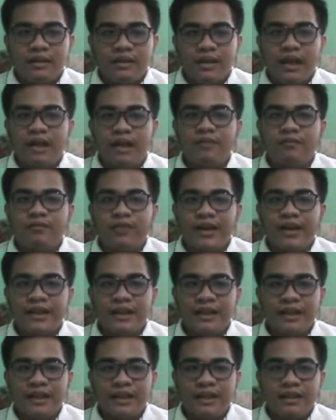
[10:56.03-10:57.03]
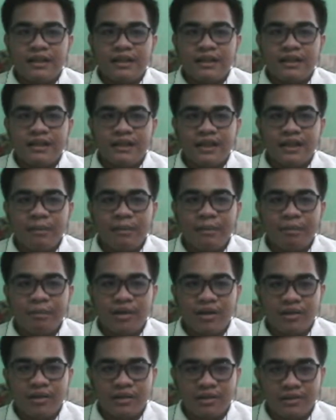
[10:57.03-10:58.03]
And finally, the
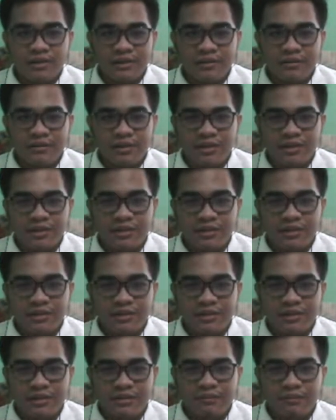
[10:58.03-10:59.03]
semi-monocoque structures,